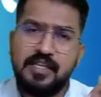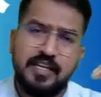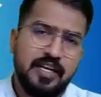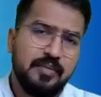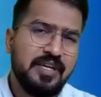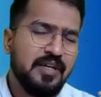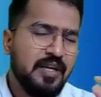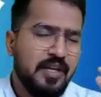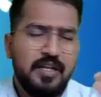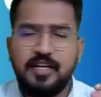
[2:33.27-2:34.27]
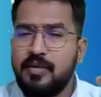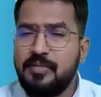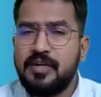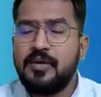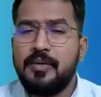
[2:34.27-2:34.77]
There can be little
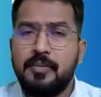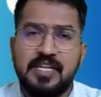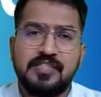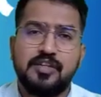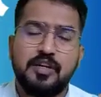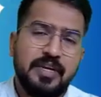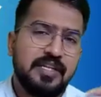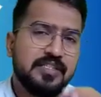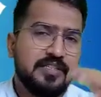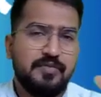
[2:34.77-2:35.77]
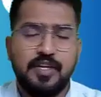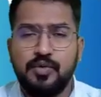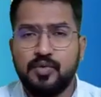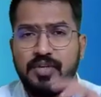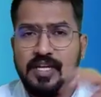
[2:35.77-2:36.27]
bit plus or minus somewhere
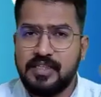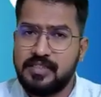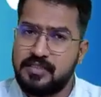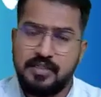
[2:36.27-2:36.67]
2-3 hours